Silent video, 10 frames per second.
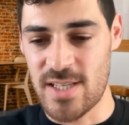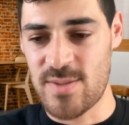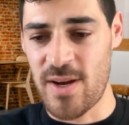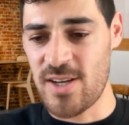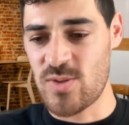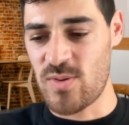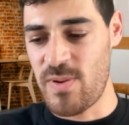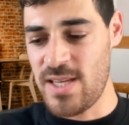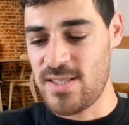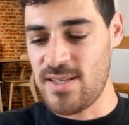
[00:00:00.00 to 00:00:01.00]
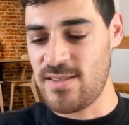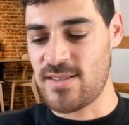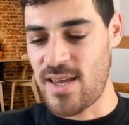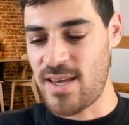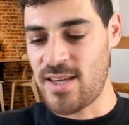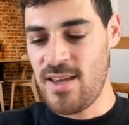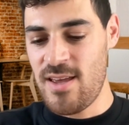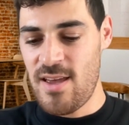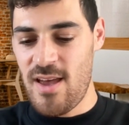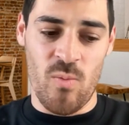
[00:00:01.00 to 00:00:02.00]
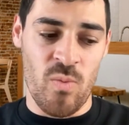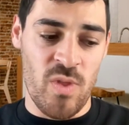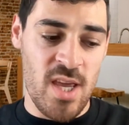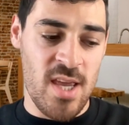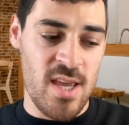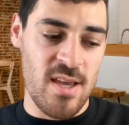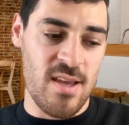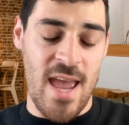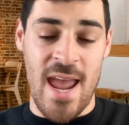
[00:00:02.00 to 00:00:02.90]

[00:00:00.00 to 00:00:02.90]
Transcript: experience with Pieces, like the